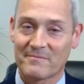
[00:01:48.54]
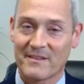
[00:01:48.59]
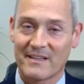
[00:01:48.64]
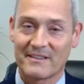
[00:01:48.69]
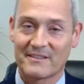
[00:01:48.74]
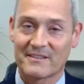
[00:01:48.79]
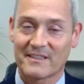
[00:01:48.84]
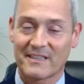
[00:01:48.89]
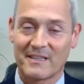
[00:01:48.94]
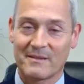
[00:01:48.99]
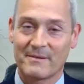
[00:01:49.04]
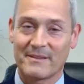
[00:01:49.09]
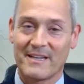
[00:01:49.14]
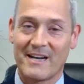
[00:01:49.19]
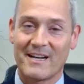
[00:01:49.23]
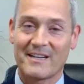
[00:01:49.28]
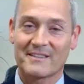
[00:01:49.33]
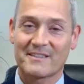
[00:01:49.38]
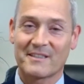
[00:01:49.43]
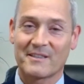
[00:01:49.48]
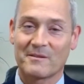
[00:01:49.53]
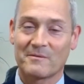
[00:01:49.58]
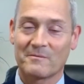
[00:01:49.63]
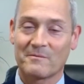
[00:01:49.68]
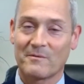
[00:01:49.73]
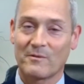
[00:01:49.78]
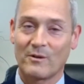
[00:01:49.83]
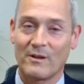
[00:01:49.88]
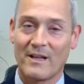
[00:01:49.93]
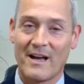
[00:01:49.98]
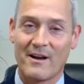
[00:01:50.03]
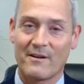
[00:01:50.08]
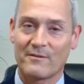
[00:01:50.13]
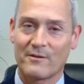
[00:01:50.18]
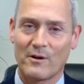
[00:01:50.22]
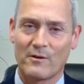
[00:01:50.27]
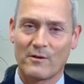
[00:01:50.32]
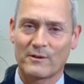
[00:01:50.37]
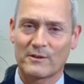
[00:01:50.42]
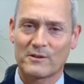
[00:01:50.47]
it's going to be awesome. We'll have
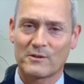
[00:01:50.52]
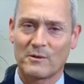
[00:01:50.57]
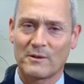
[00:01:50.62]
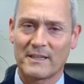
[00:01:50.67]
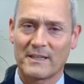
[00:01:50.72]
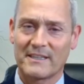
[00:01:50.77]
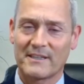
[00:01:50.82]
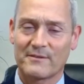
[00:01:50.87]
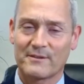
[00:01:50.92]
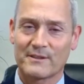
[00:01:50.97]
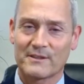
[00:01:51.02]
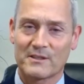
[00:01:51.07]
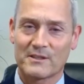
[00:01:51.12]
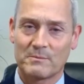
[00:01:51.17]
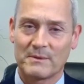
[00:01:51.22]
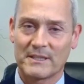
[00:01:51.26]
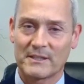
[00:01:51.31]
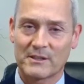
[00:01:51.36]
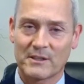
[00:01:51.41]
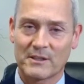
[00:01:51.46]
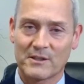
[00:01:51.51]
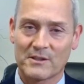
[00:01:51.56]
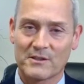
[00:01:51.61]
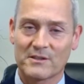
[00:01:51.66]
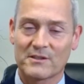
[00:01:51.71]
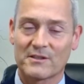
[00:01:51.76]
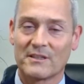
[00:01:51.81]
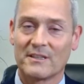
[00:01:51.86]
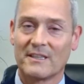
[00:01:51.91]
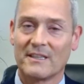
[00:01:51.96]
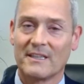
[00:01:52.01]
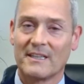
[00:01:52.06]
over 20 different speakers,